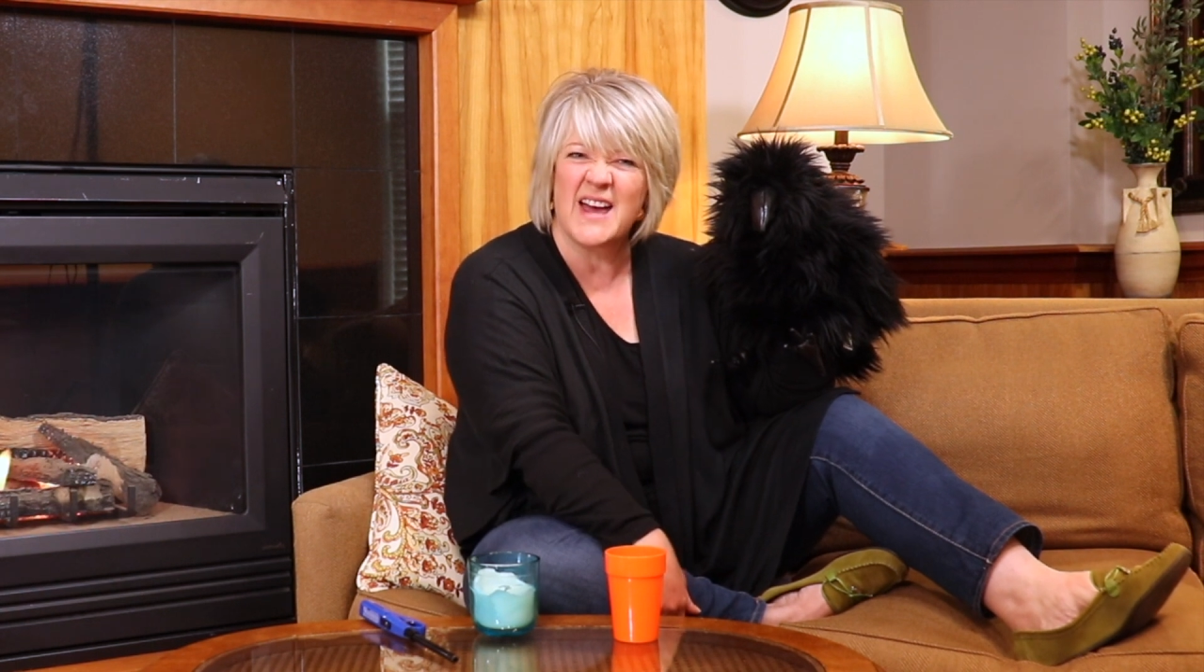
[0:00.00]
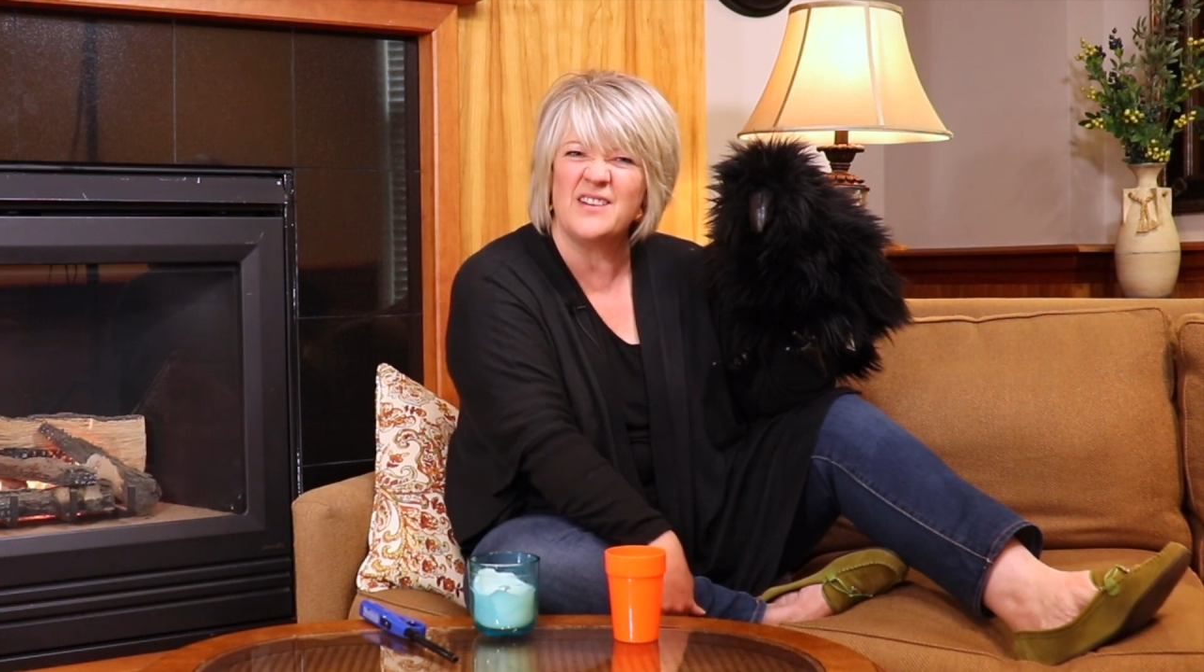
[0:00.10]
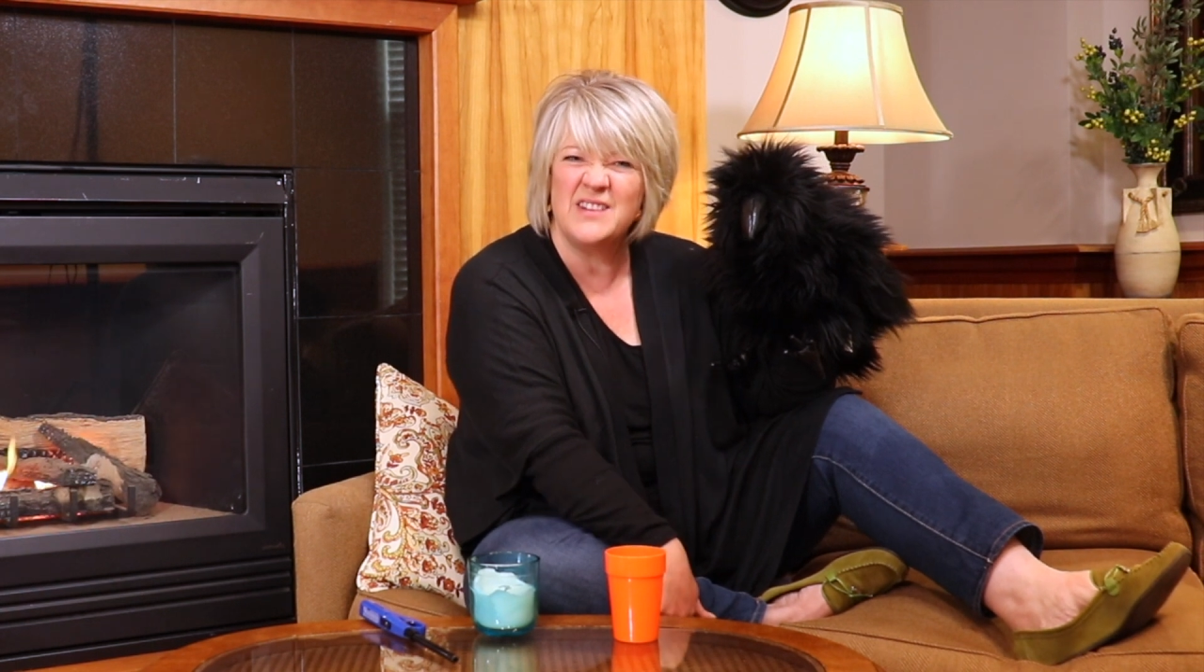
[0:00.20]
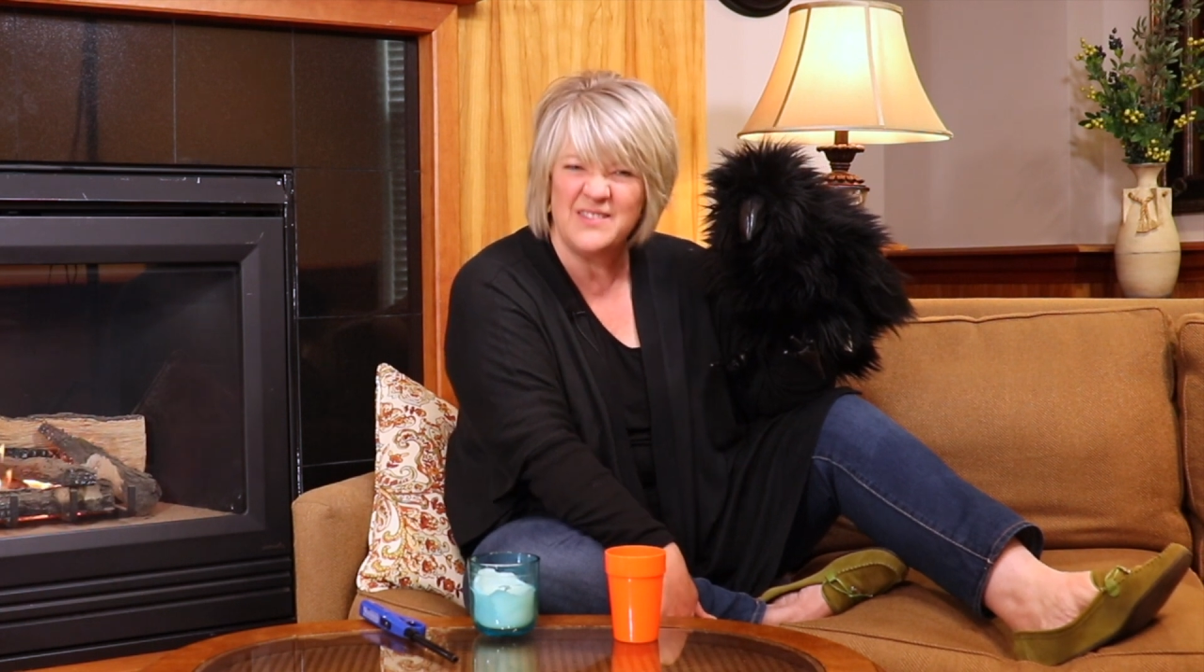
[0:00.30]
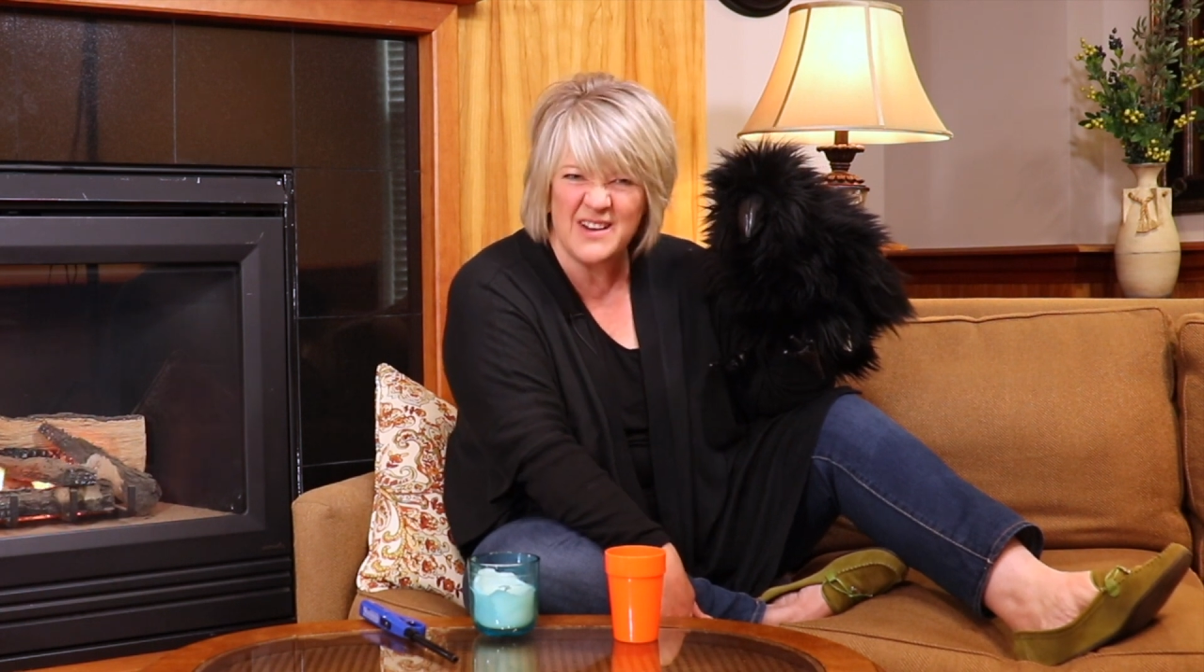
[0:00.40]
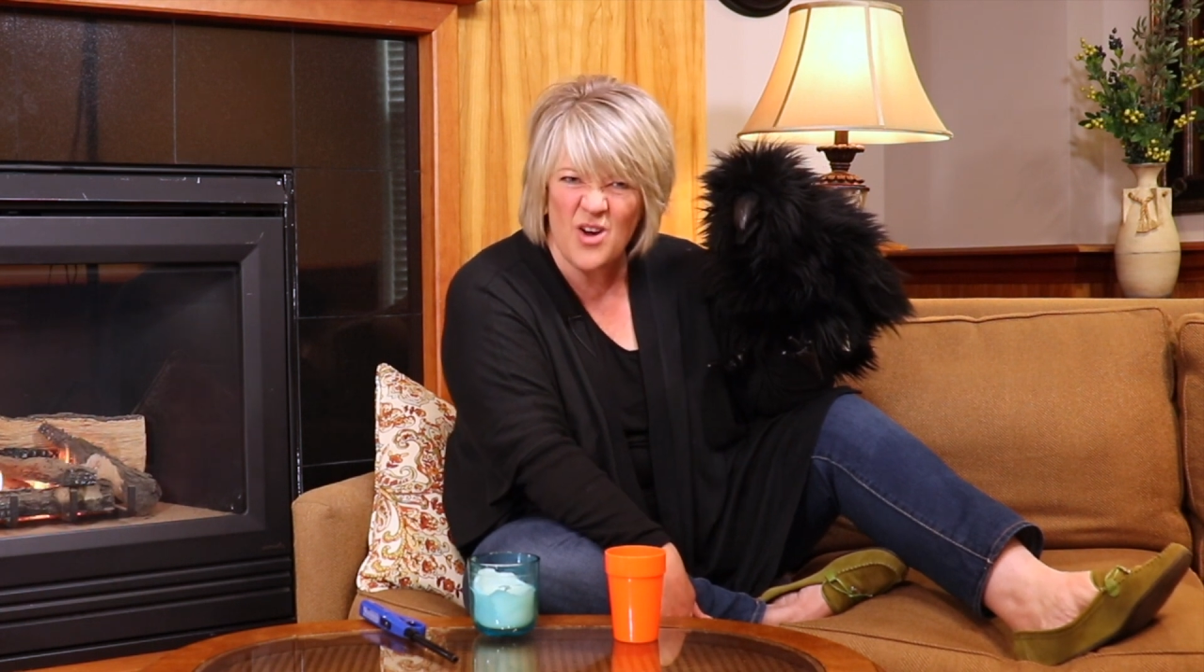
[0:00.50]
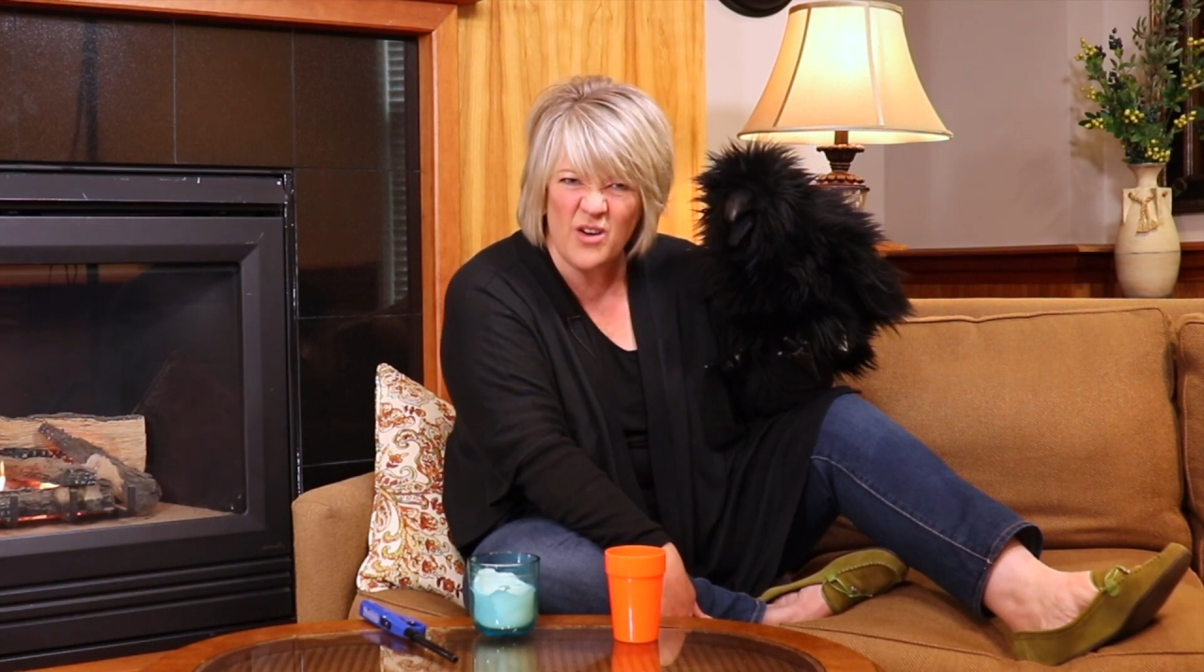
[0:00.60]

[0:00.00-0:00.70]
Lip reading: I don't even know